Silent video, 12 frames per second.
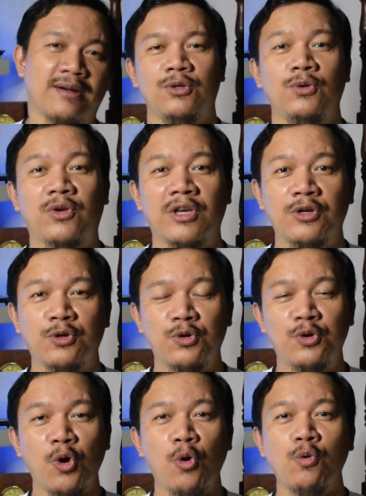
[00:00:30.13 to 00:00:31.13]
You can
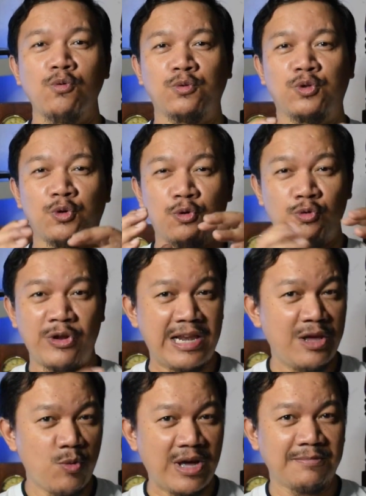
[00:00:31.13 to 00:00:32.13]
go to
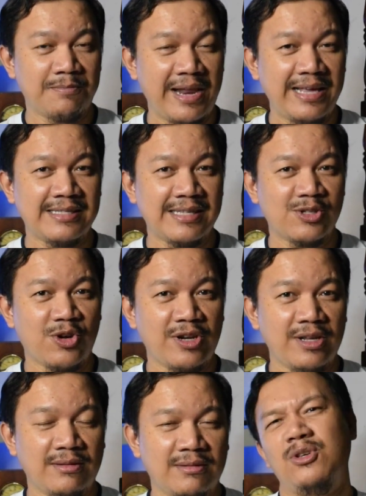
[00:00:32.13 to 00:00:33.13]
really wet places on it.